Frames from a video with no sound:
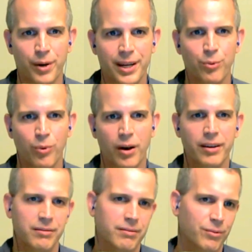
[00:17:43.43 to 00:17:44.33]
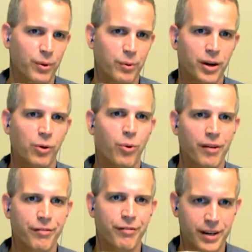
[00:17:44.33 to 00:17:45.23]
want to go
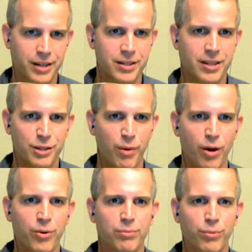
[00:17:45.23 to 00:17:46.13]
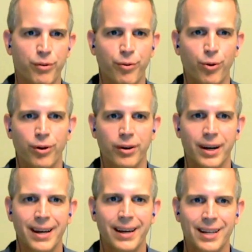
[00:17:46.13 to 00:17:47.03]
out and fix this modem before
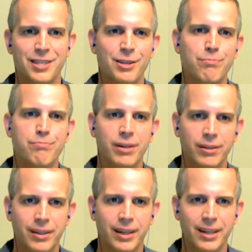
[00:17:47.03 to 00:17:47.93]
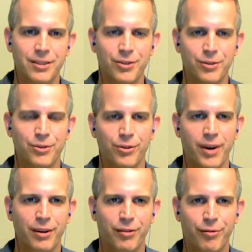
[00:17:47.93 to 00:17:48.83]
its ability to
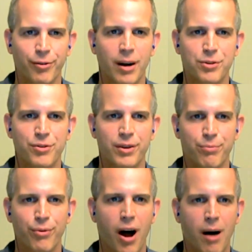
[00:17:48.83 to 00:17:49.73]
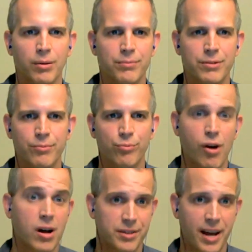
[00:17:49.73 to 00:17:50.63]
correct for upstream problems
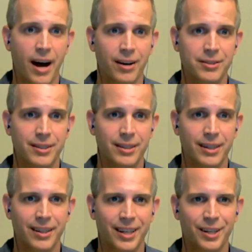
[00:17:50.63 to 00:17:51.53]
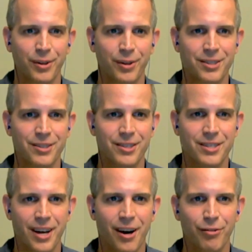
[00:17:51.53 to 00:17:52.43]
runs out in the equalizer
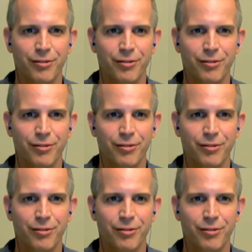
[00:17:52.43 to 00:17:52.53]
itself.